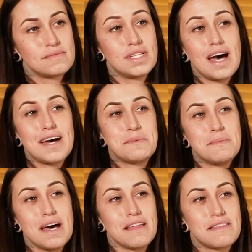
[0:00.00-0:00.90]
That and
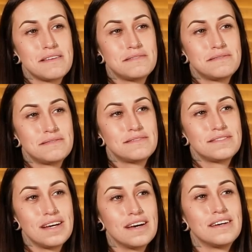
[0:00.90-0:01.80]
meth.
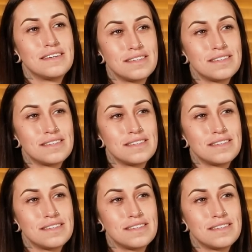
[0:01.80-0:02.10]
Yeah. Yeah.